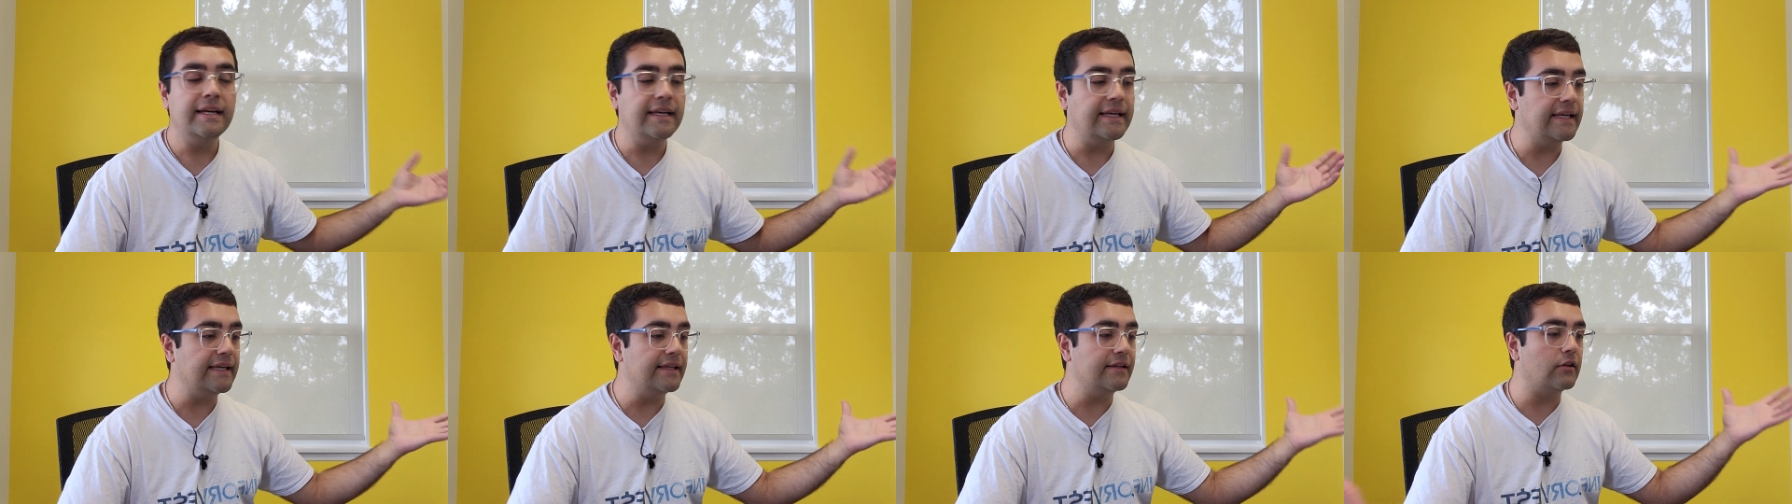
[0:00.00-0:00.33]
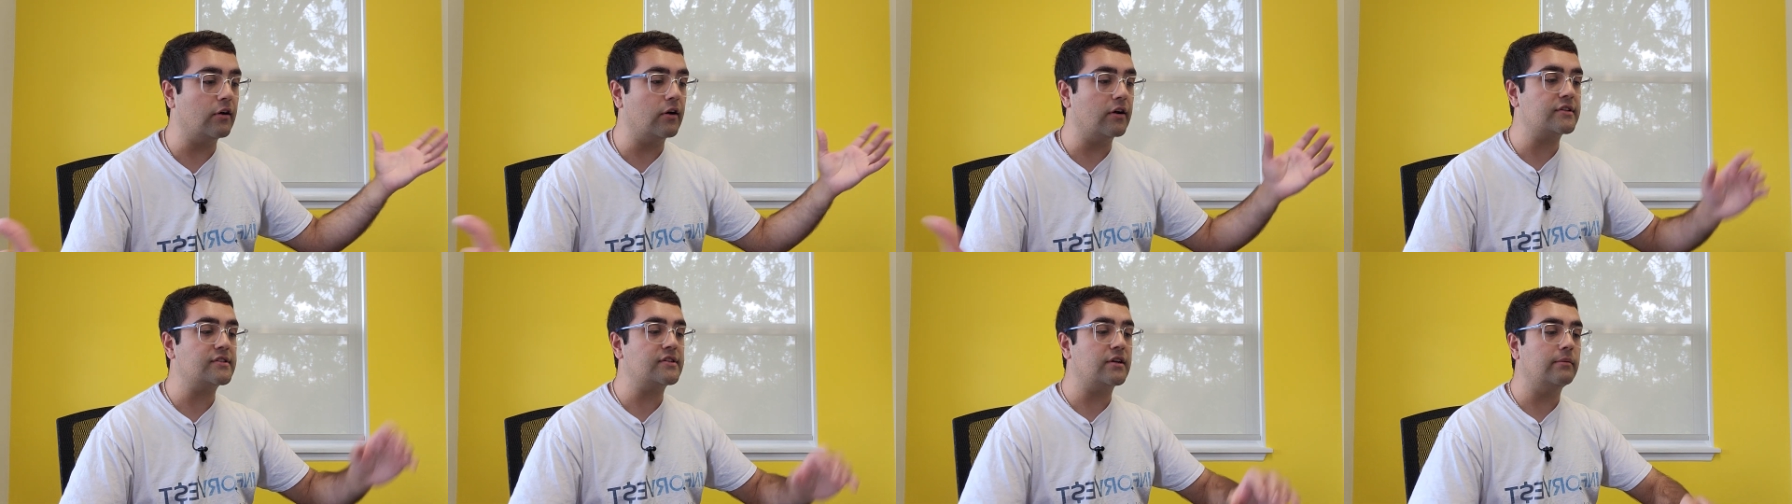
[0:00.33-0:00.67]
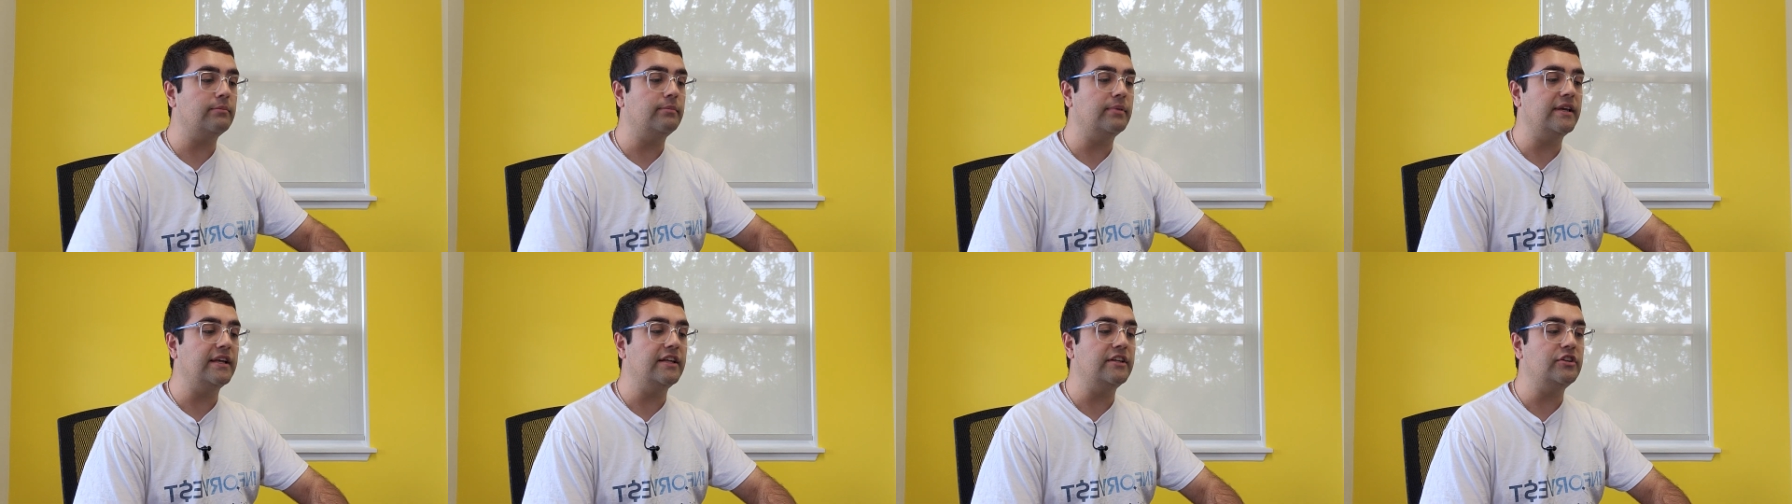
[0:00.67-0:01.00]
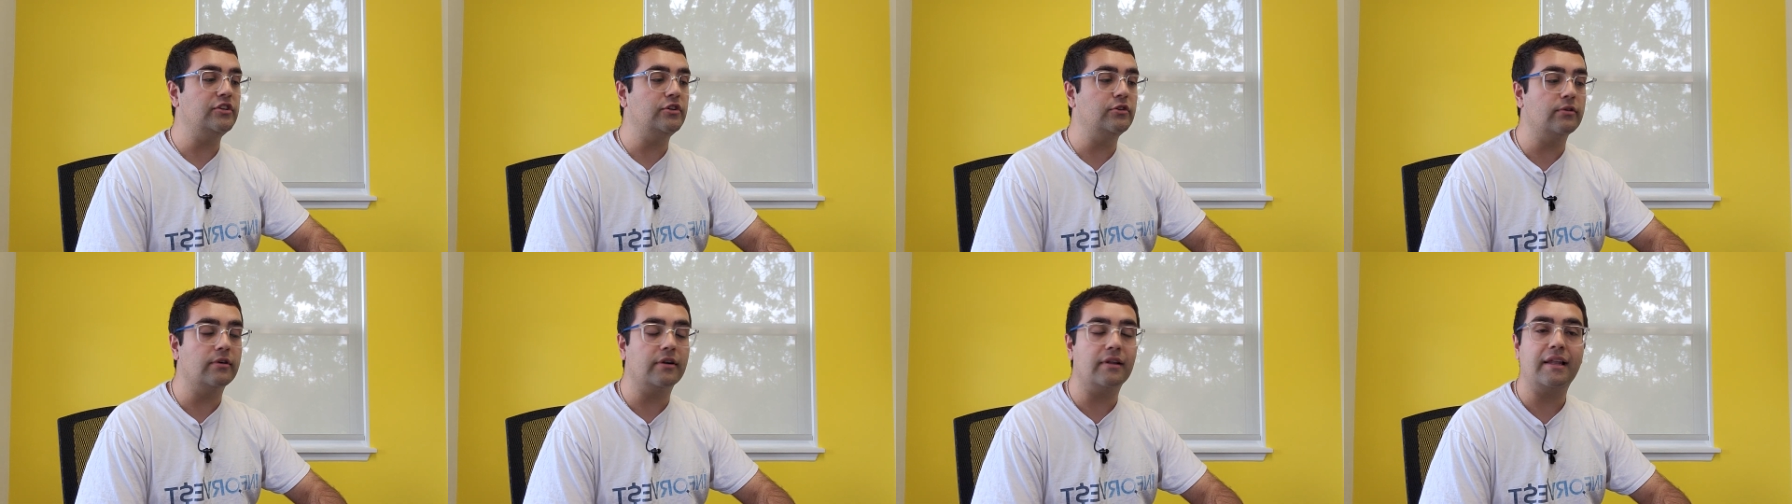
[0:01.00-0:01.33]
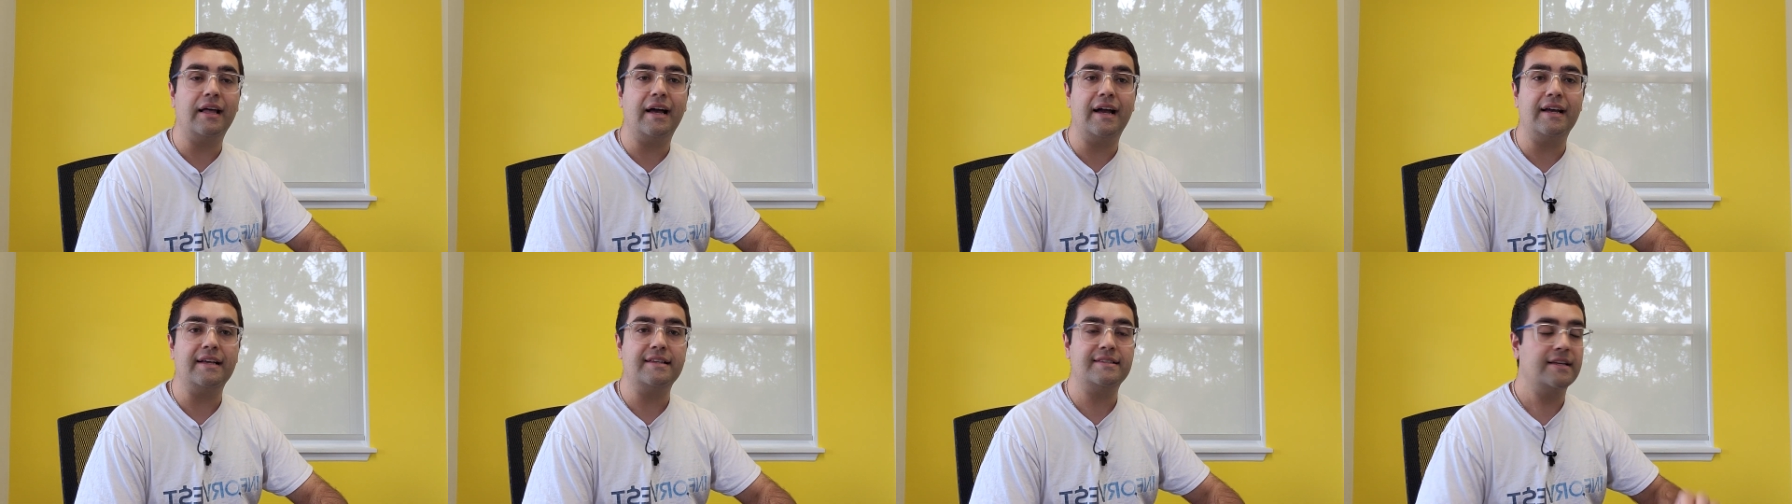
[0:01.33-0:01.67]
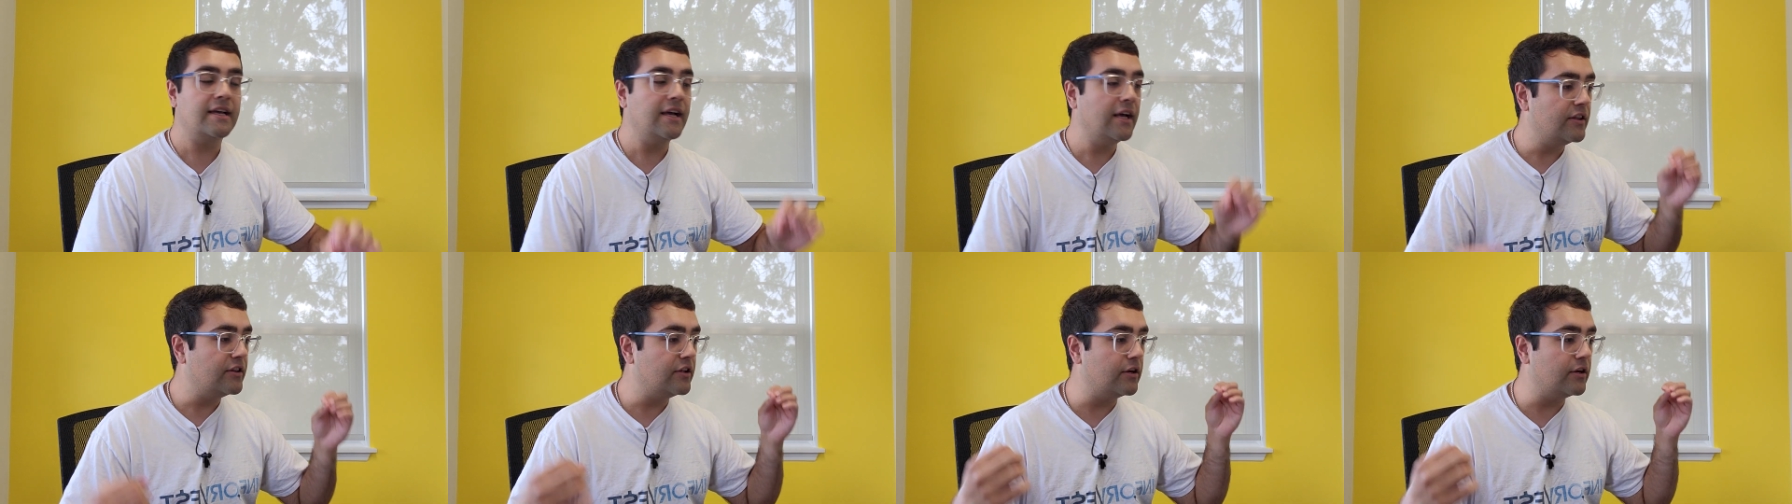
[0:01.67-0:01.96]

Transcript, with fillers: HELOCs are being utilized.